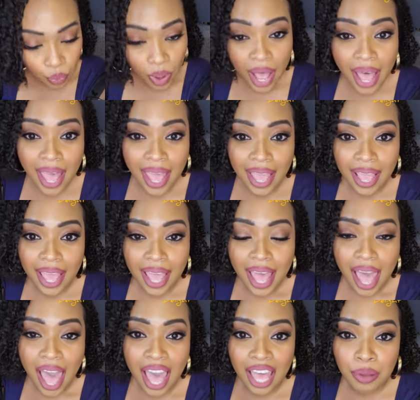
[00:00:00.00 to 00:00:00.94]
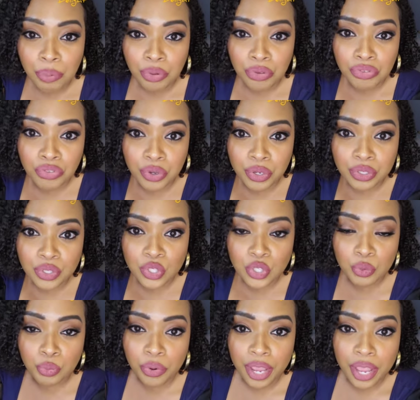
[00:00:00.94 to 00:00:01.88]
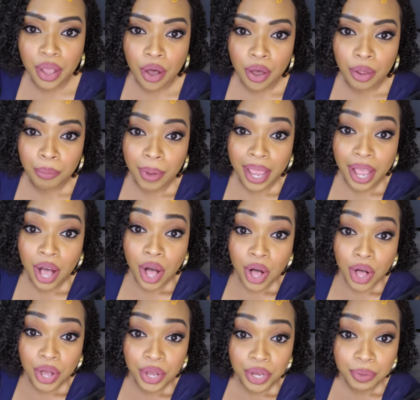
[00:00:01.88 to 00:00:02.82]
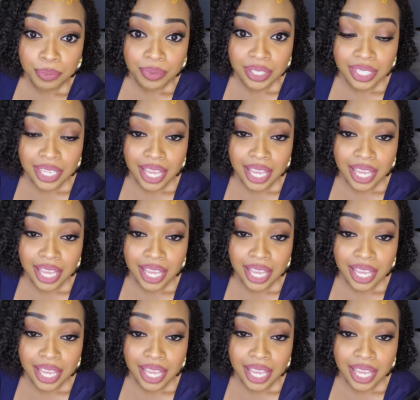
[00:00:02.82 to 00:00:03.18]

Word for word: why I prefer to spray on my arms